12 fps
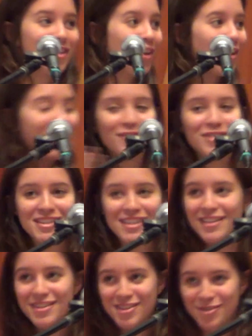Hello, have you
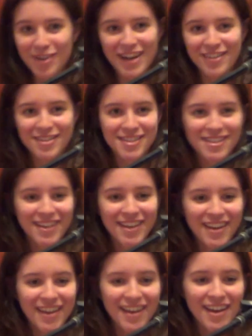seen the surrounds?
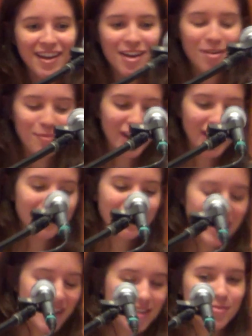
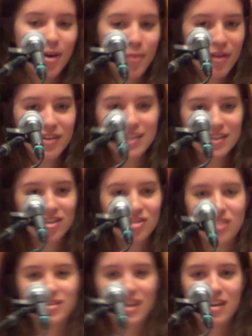But yes, my mother did
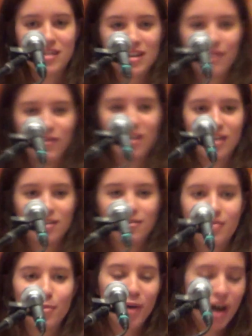suggest Scandinavia,
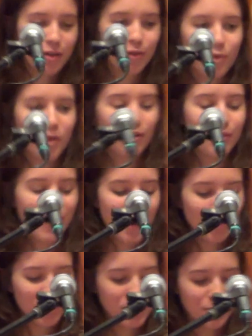a part of the world
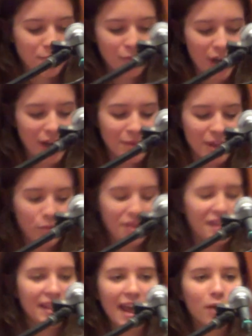that would provide me
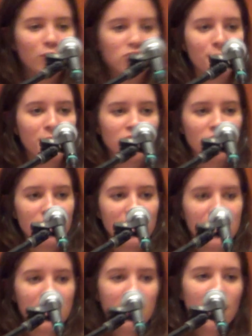with language
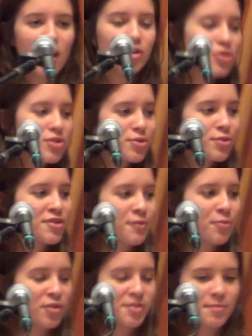opportunity, a new source
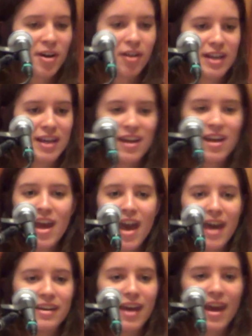of prosperity,
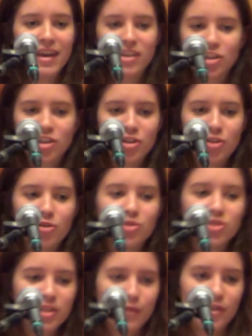and a
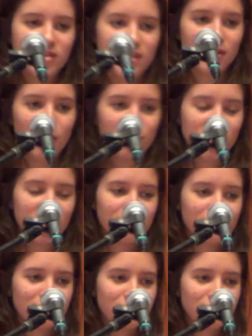huge difference in culture.